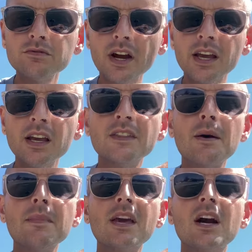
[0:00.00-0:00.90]
right? And
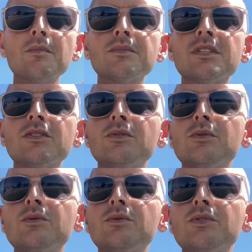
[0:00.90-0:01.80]
that may come
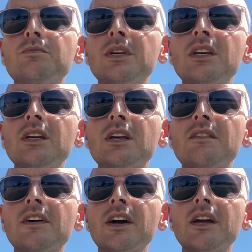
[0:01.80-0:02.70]
to be in
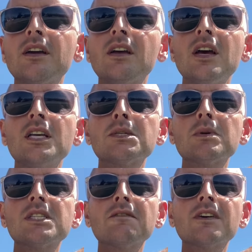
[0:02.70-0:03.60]
a very
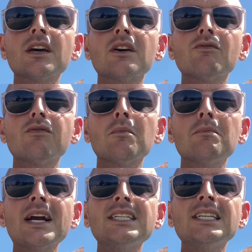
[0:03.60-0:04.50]
specific
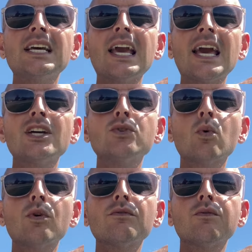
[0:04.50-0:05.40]
reminding and
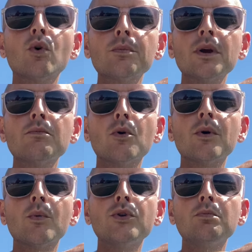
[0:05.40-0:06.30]
or informing
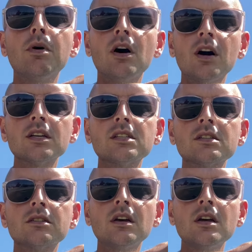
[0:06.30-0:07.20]
moment when you
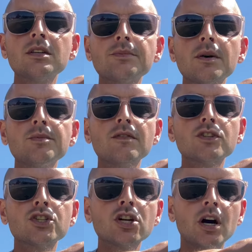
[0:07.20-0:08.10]
pause. Sometimes you have
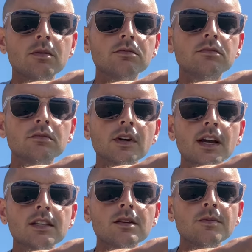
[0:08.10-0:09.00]
to stop,
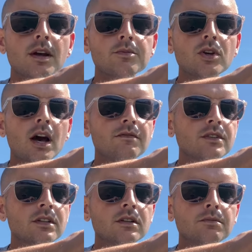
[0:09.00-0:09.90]
right? Sometimes you have
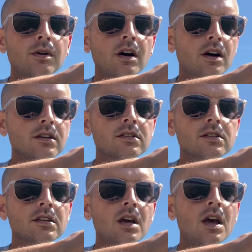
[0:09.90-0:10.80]
to
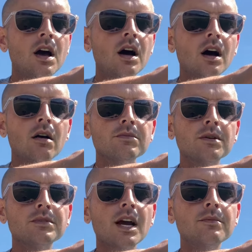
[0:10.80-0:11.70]
pause.
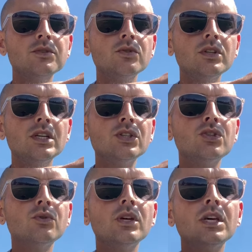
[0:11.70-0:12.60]
Sometimes you need
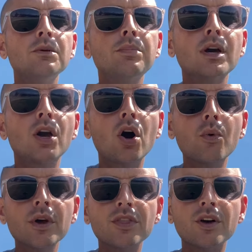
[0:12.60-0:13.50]
to keep it
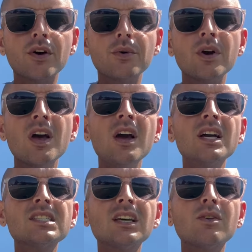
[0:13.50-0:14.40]
going though.
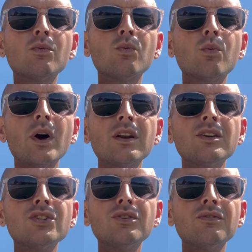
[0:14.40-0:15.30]
It's like,
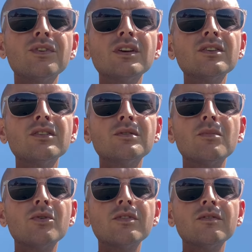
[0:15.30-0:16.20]
when do you feel the
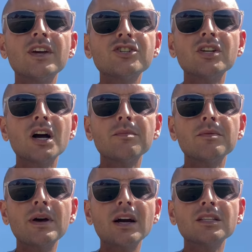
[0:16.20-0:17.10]
motivation
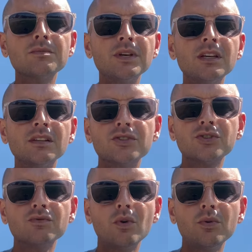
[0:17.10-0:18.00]
coming back to be? Let's
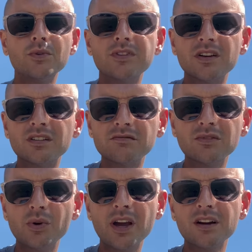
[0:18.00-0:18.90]
just roll with it.
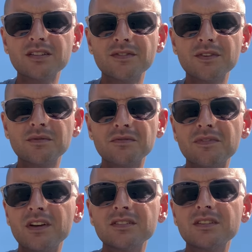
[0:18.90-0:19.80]
Who cares if it
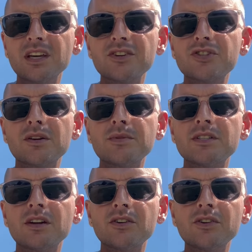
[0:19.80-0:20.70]
felt like it should have been
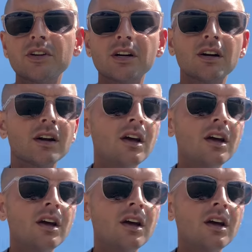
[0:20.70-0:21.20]
done earlier?